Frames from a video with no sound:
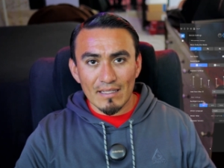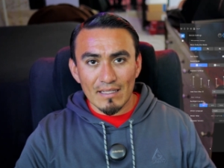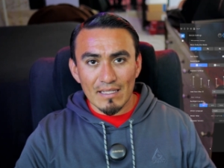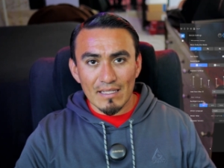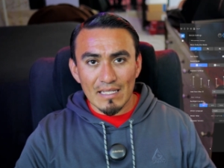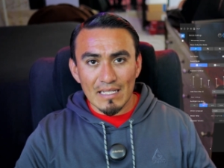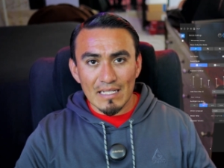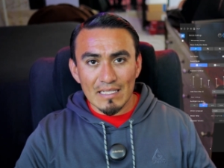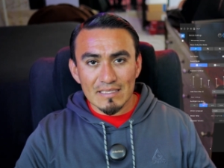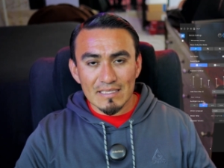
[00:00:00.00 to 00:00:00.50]

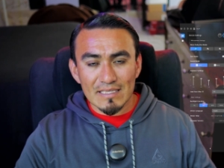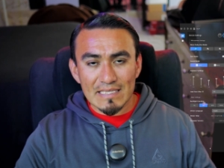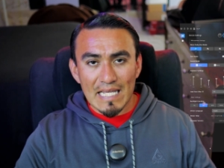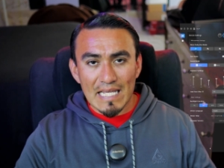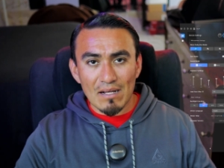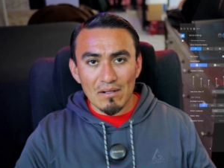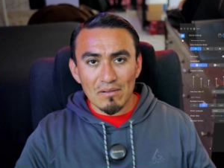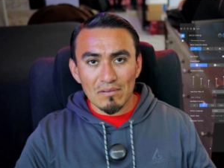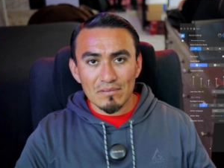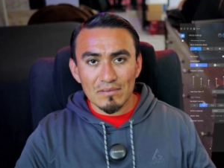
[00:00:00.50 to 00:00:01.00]
in
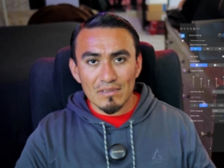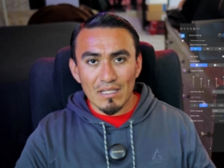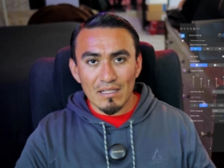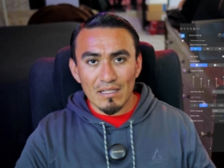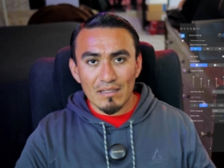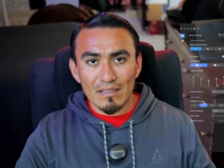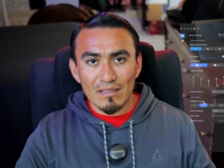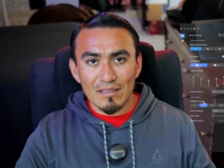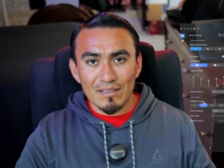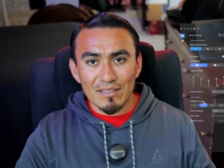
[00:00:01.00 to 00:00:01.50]
sound
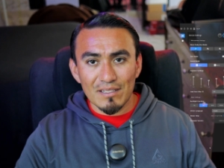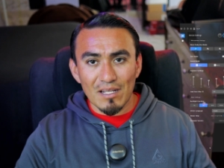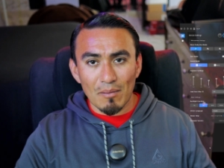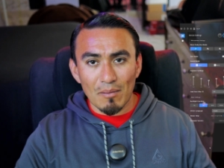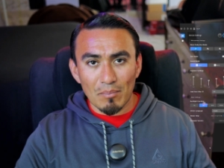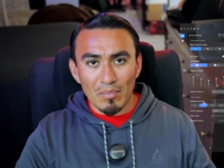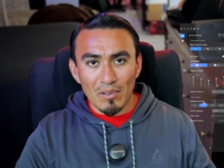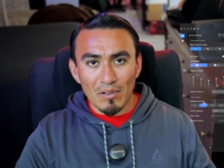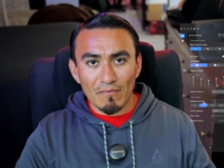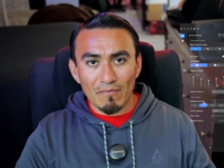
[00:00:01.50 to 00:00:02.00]

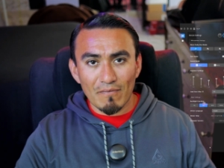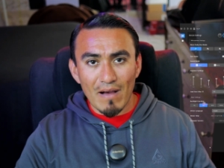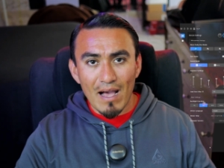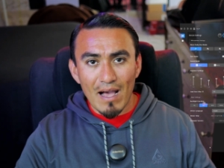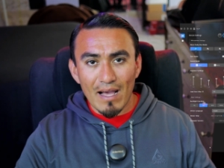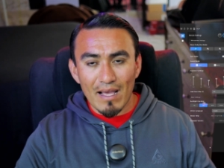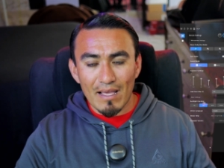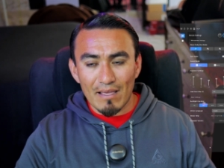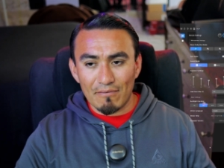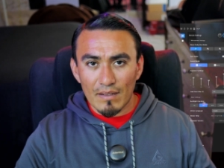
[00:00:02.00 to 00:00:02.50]
number
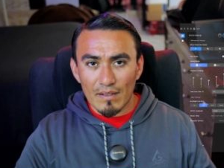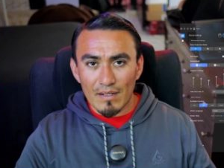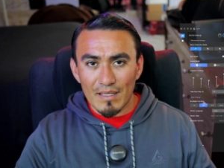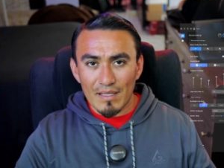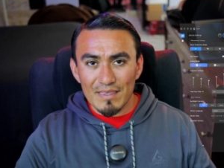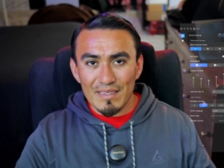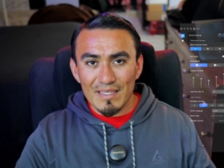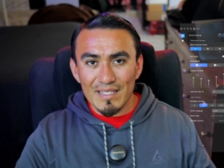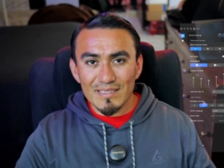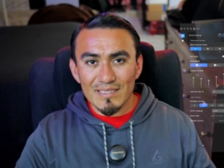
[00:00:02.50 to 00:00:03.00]
five.
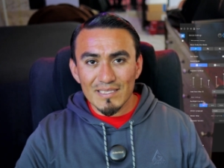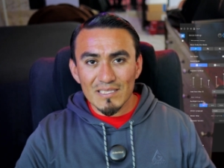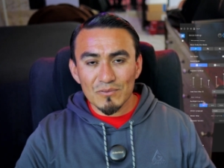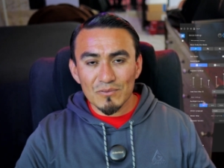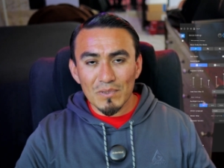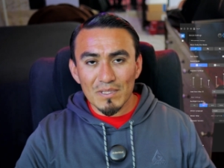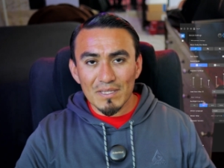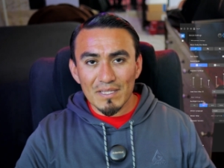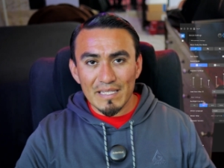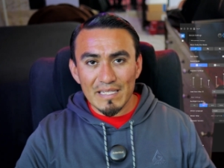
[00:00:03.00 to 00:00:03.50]
This is
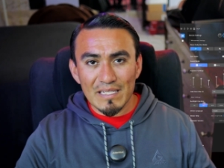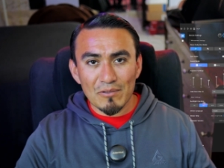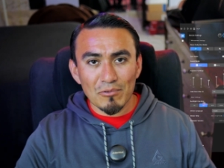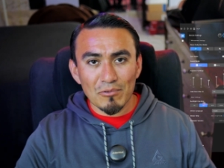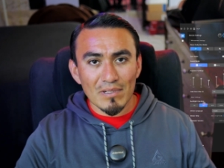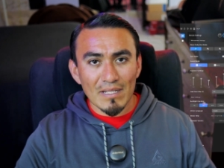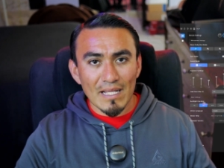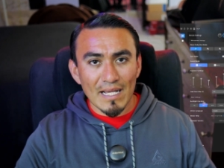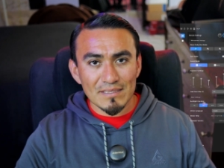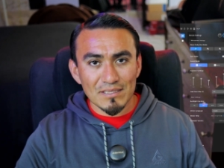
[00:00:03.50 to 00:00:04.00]
what the
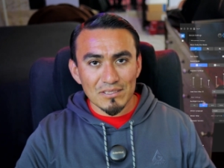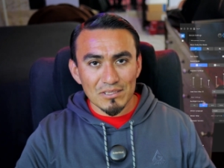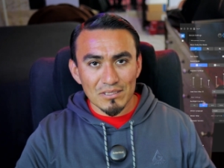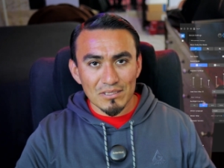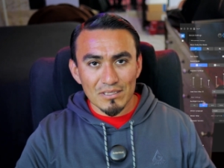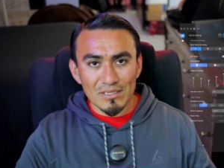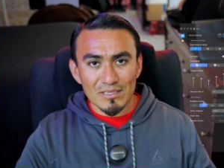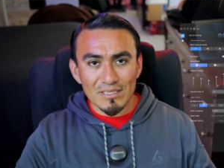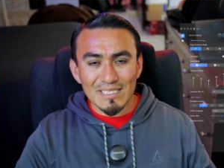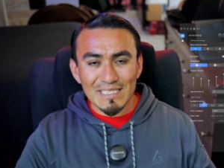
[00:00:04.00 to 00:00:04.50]

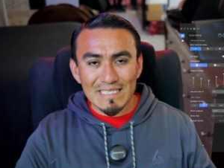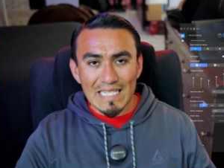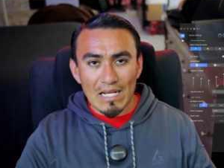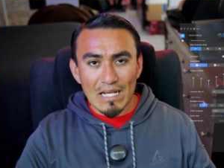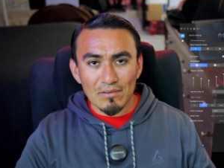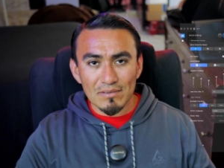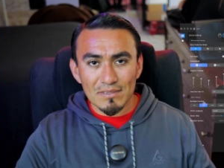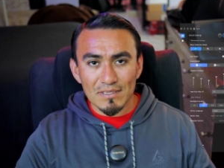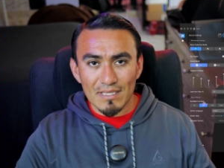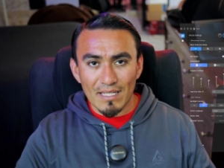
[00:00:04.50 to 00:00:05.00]
equalizer
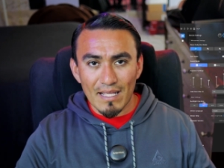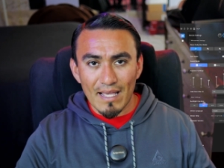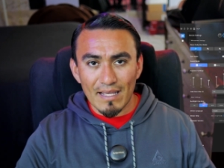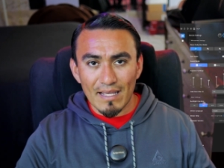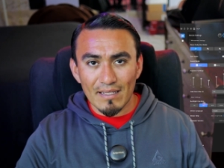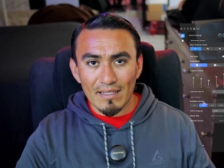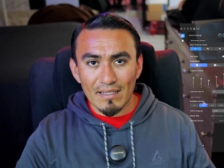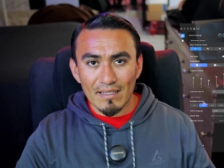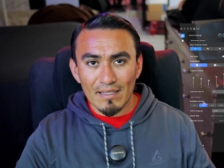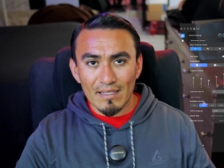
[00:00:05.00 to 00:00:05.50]
sounds
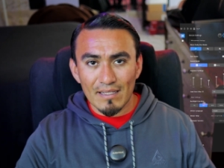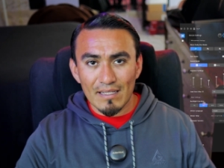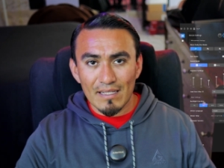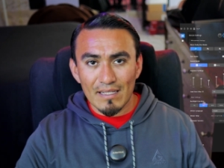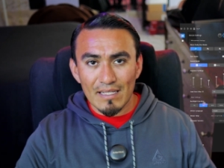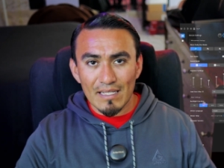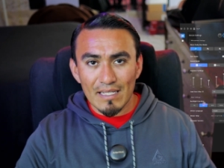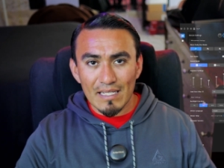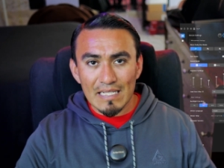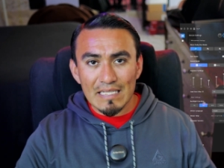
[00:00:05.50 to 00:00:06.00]
like
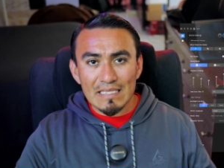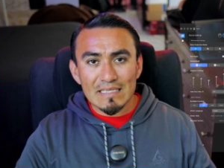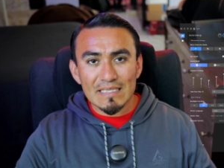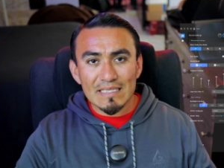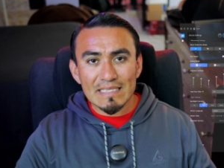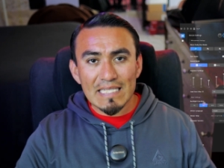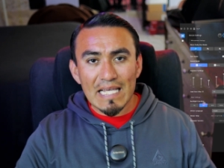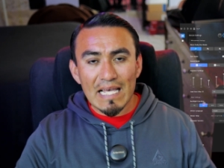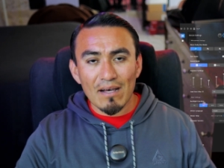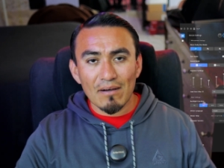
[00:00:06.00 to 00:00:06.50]
in
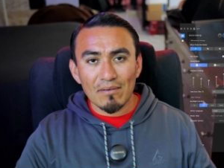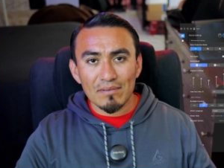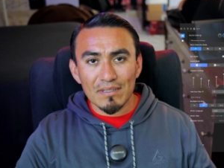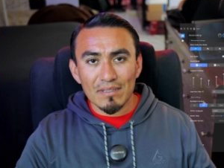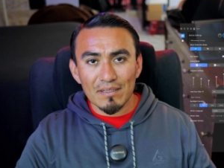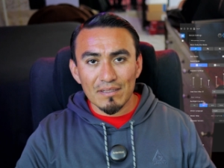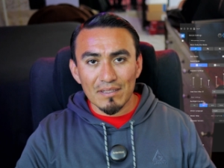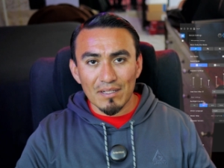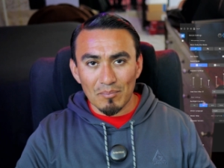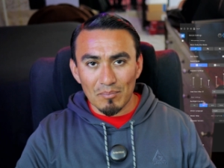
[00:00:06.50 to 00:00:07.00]
sound
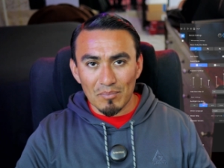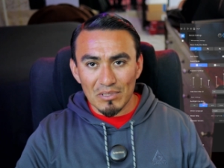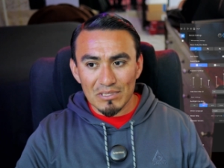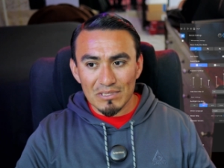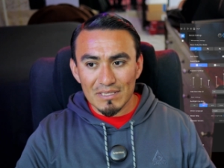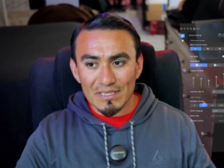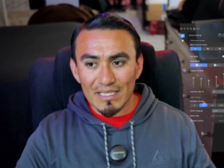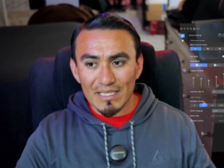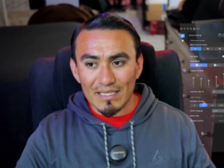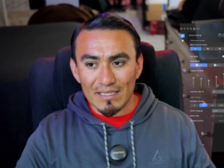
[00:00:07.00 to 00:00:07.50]
number
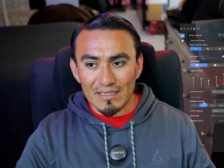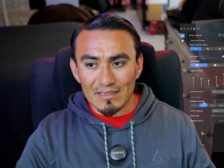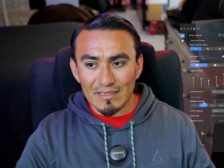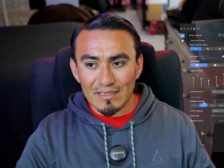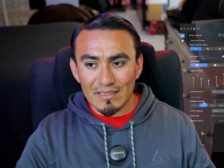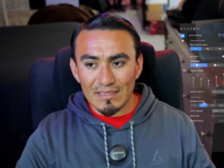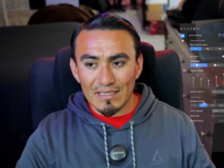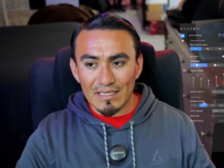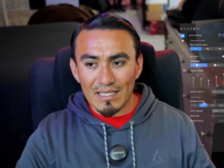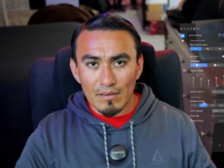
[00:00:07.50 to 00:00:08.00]

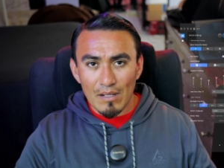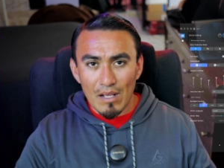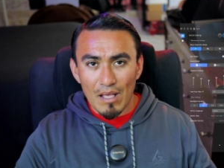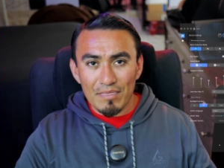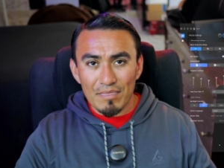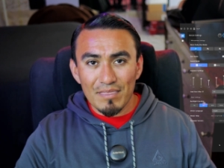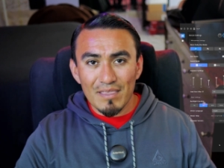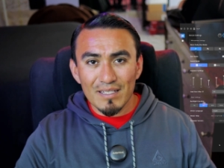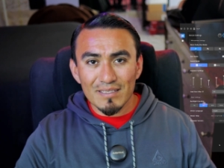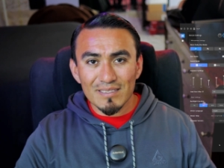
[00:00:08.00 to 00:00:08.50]
six.
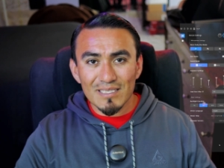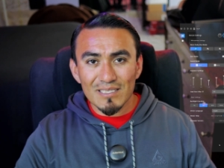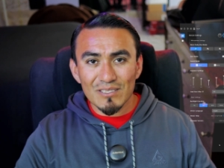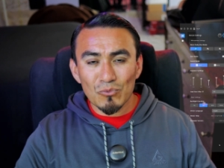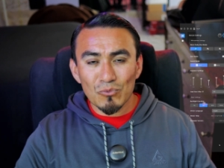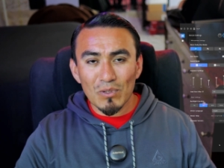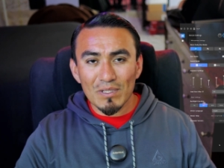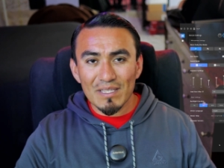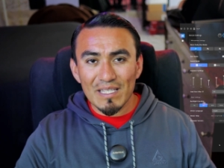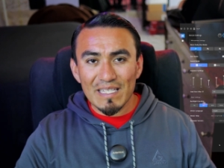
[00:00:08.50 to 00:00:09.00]
This is
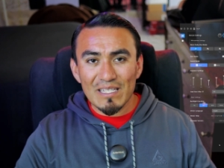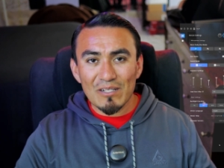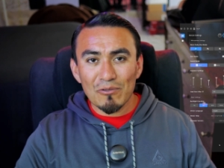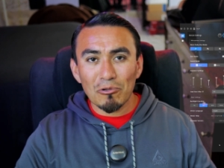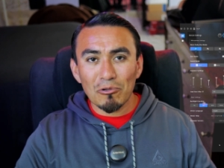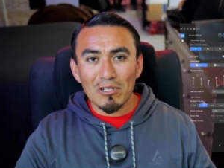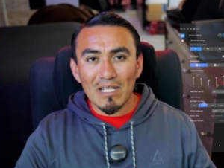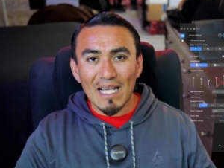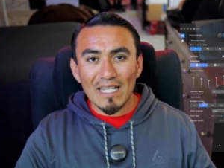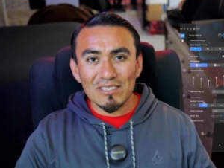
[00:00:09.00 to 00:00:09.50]
what the
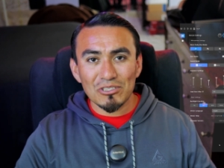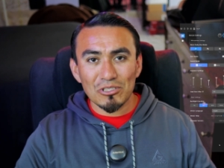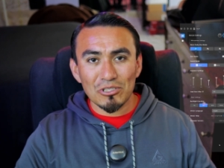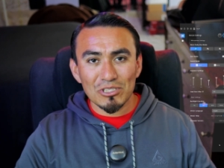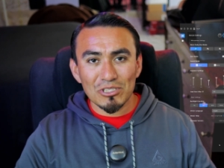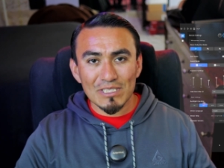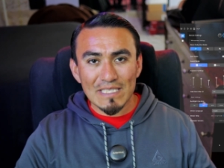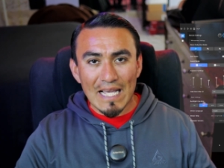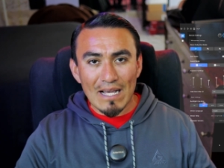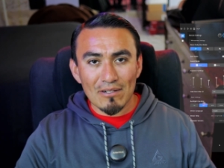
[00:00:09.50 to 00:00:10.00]
equalizer
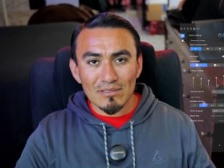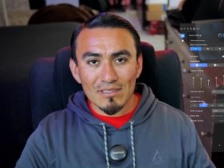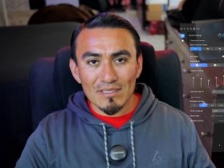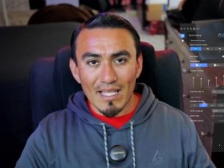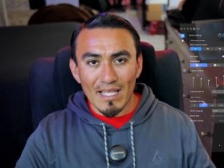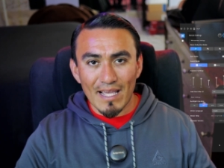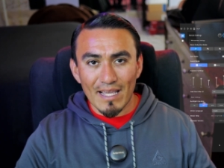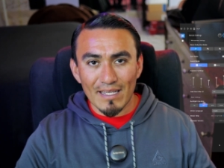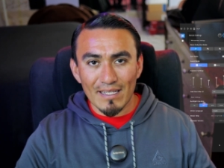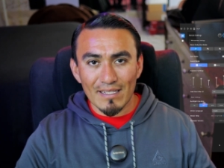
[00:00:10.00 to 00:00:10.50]
sounds
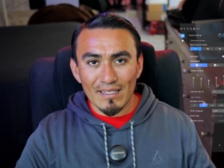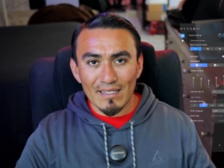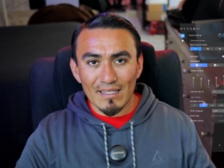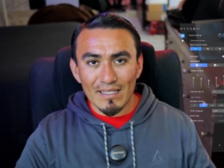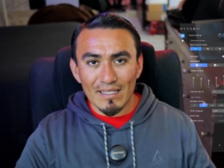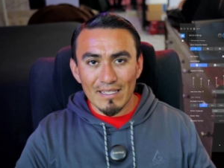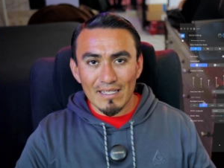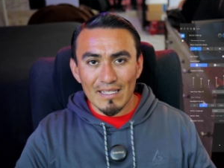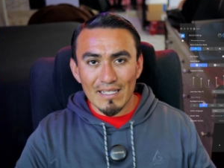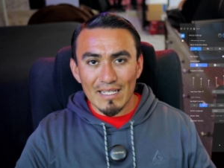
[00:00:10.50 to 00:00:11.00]
like
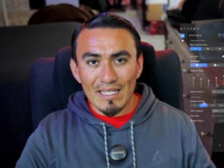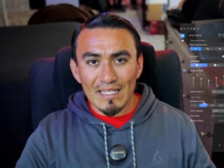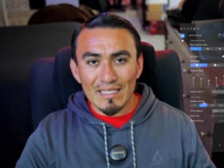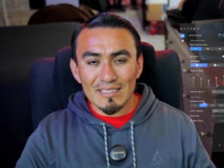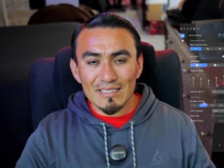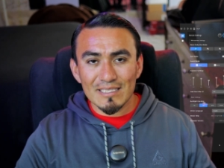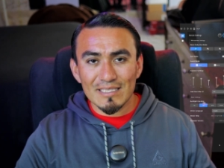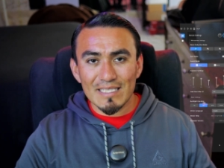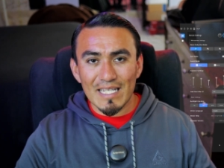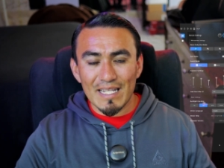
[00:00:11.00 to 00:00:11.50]
in
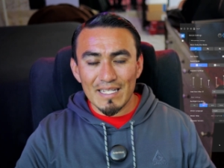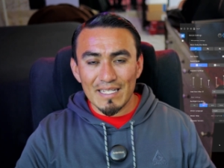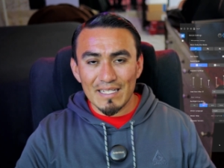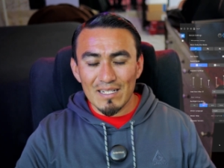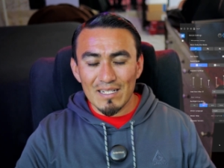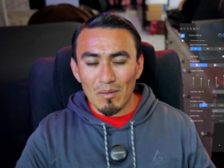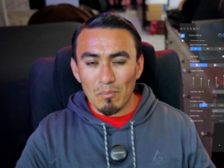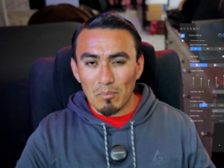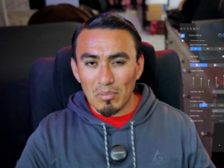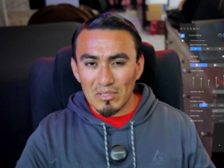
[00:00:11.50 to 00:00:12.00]
setting
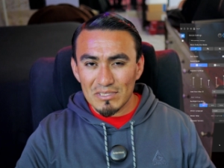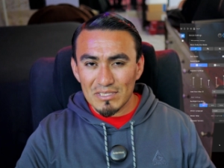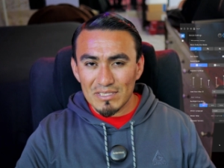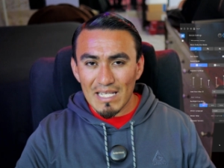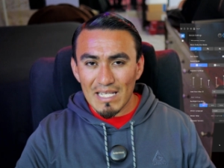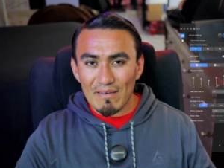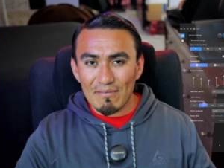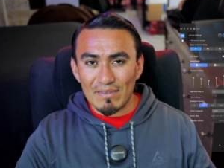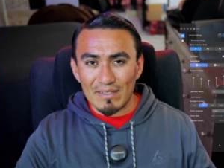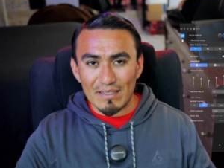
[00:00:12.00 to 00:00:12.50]
number
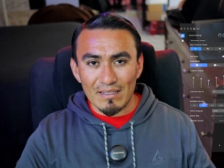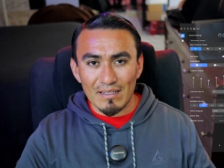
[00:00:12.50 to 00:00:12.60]
seven.